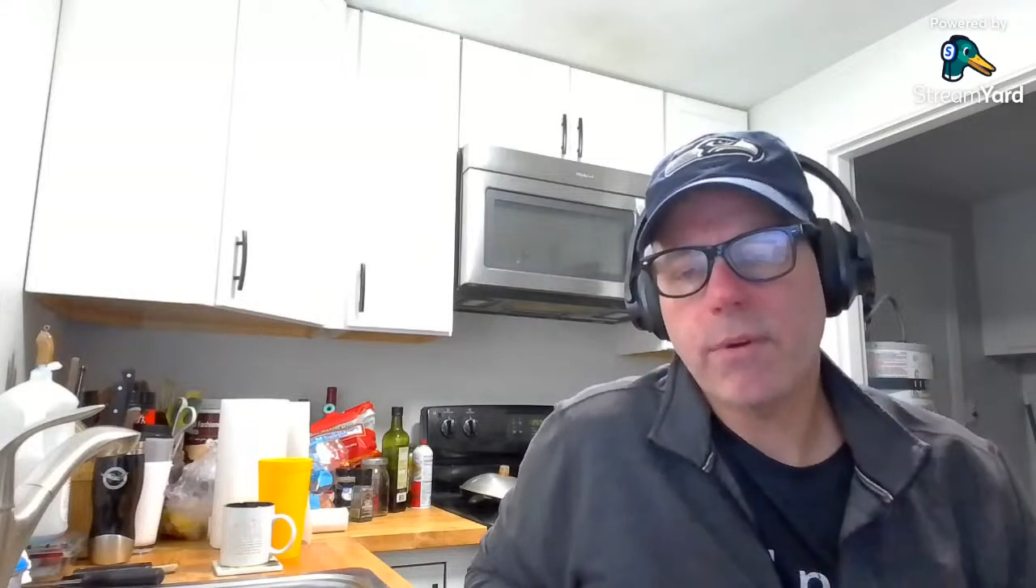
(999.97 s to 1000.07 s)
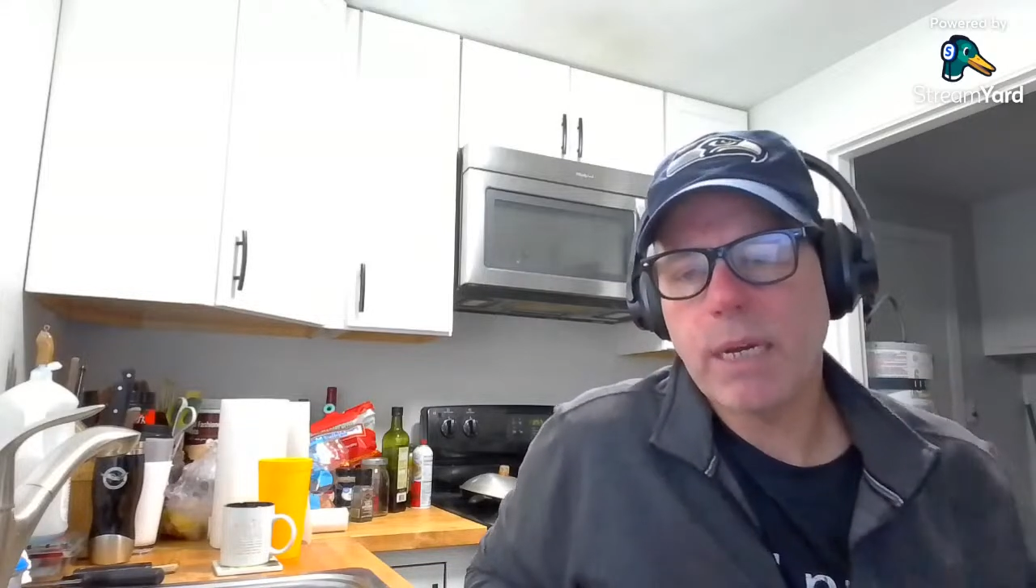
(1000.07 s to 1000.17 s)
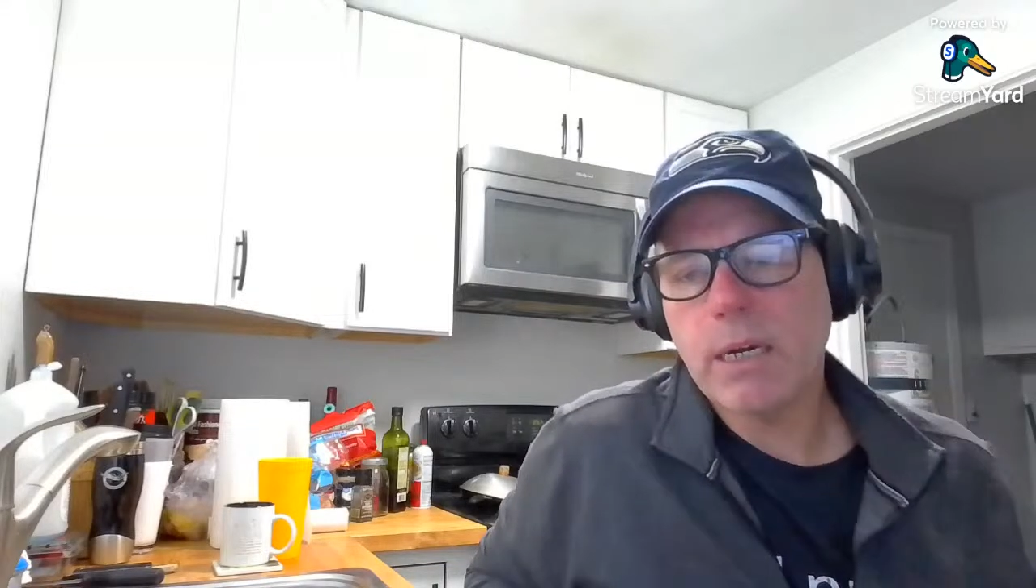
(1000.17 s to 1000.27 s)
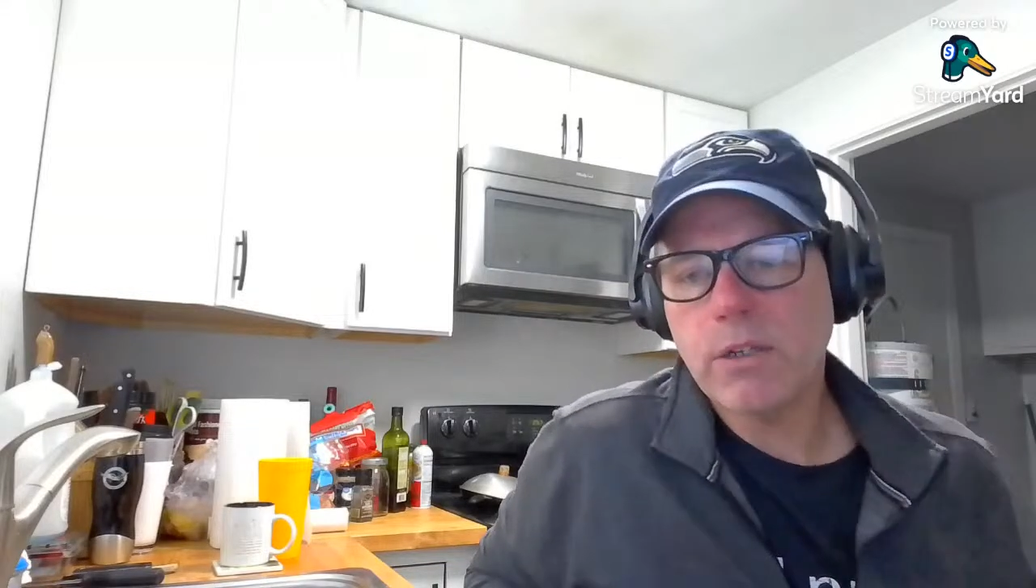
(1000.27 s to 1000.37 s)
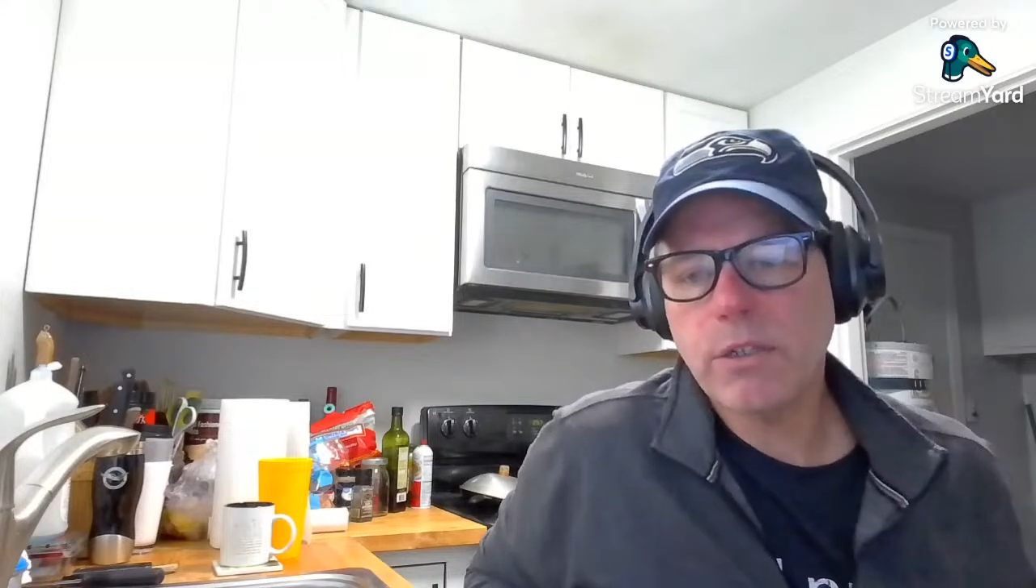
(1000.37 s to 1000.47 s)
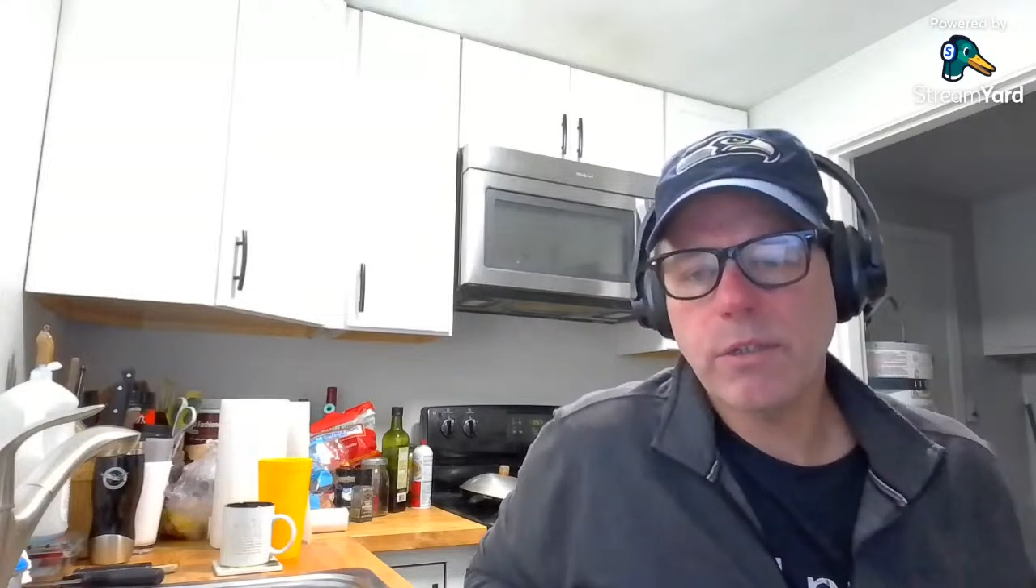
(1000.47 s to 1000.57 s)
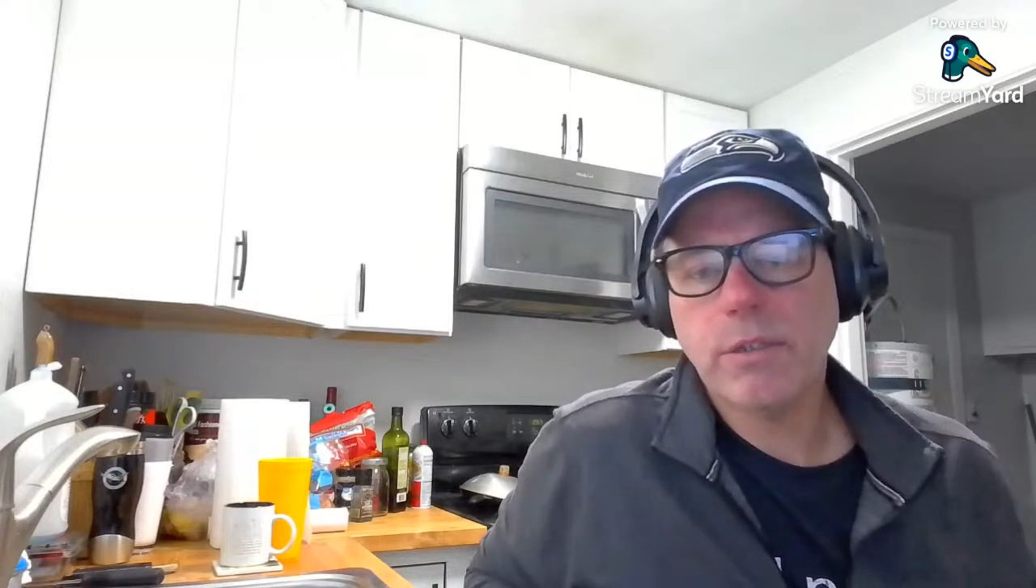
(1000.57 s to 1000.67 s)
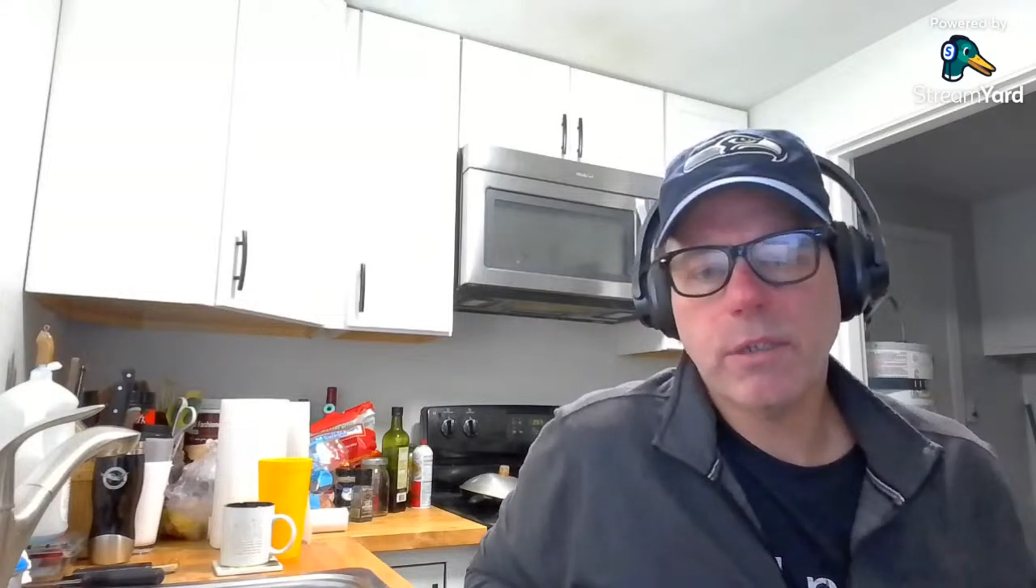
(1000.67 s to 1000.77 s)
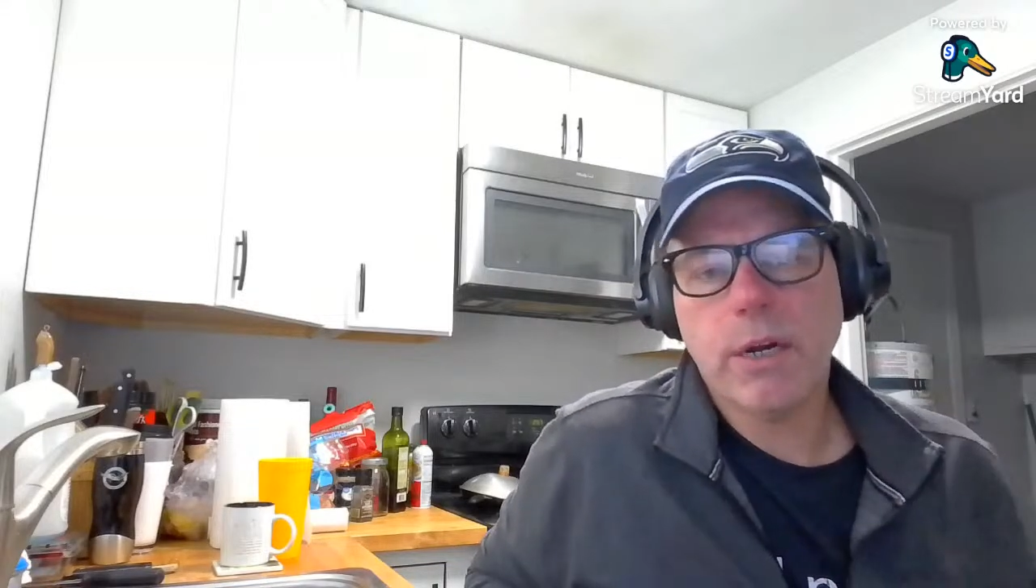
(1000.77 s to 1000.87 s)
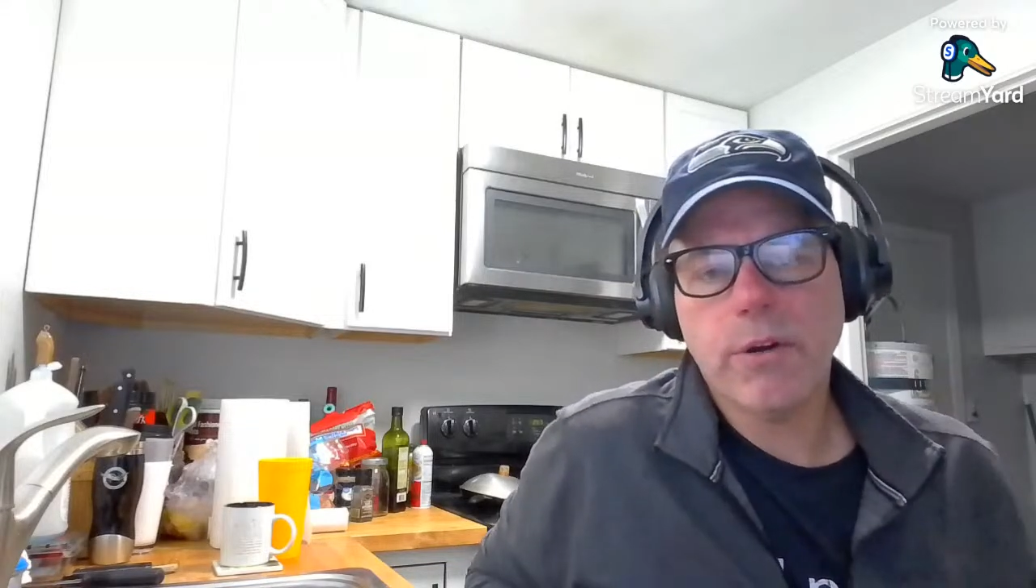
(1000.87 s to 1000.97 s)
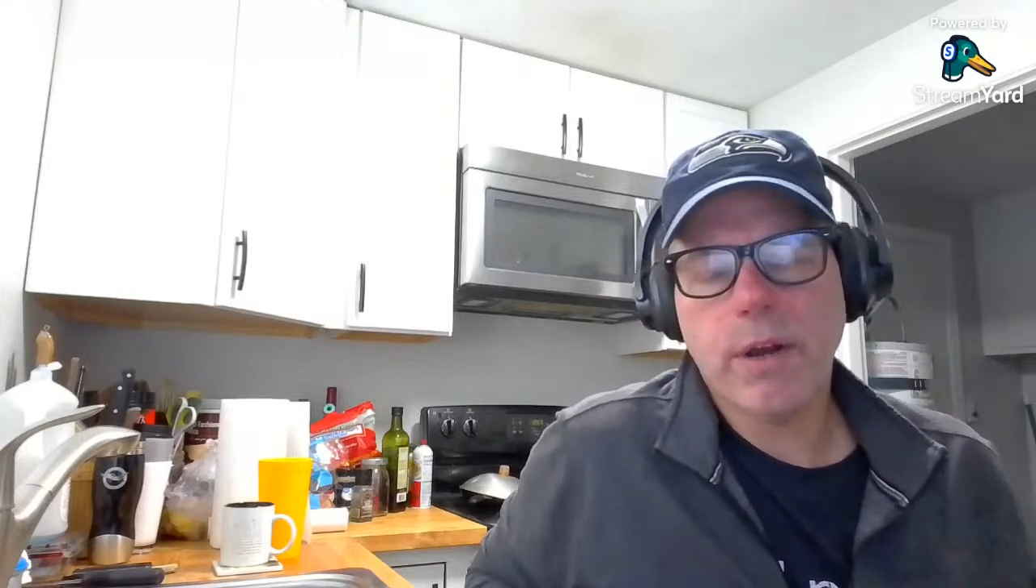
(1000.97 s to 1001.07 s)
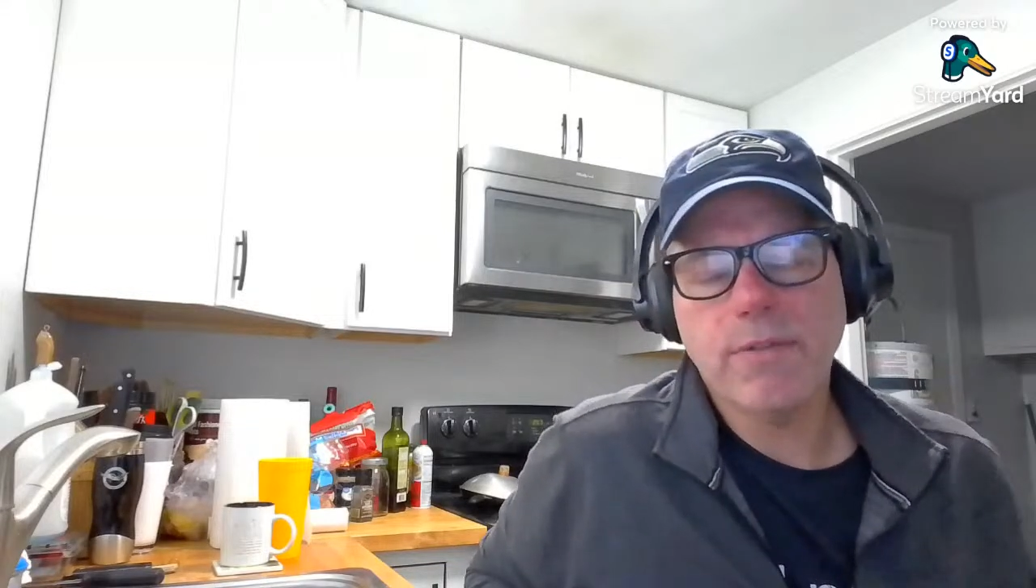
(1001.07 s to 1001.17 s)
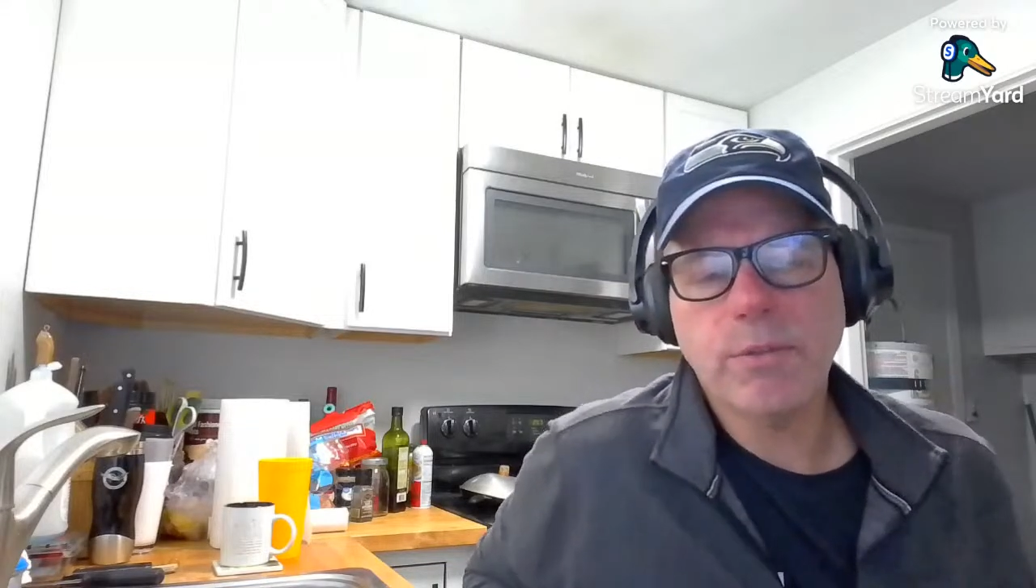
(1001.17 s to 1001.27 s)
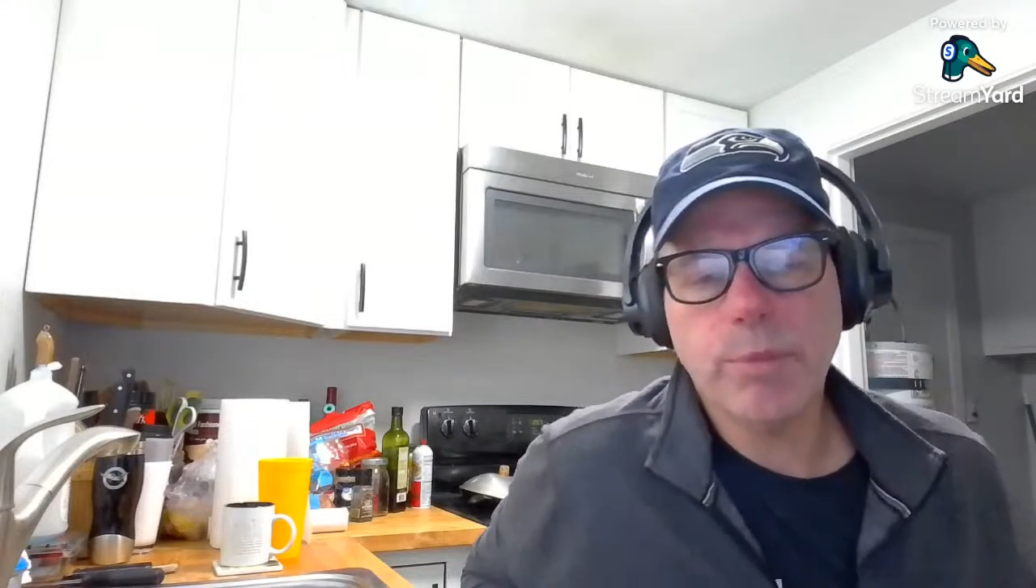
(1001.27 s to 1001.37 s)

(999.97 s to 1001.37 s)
from Aircraft